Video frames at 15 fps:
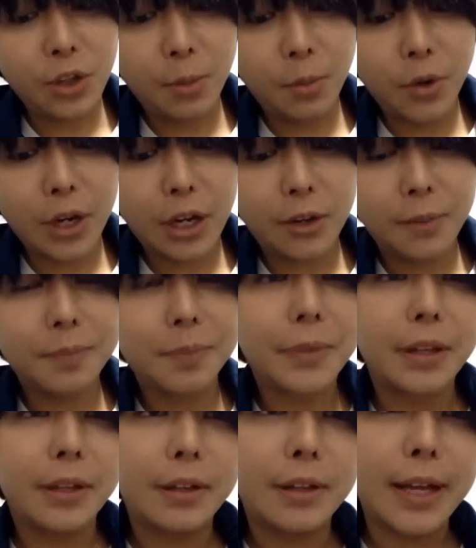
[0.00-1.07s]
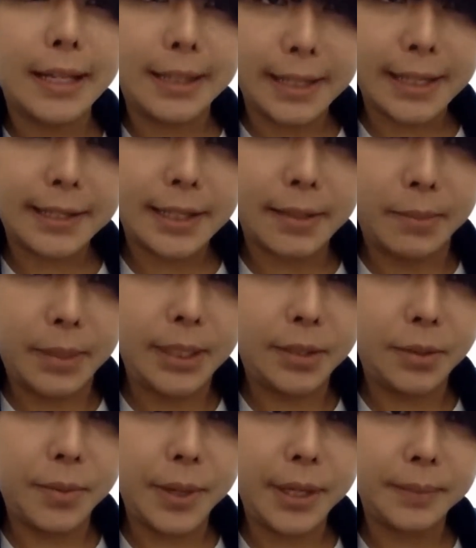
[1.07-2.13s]
them well and let them lead
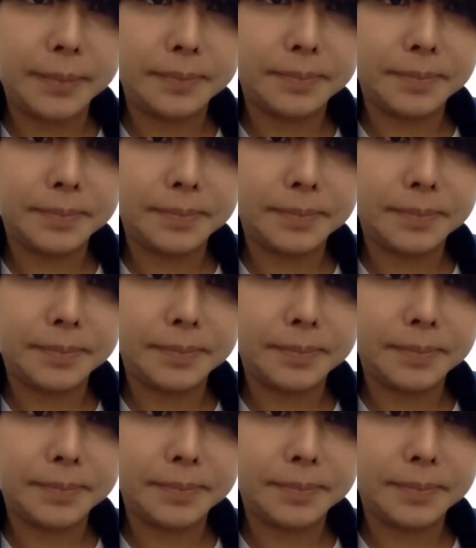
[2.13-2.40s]
the way.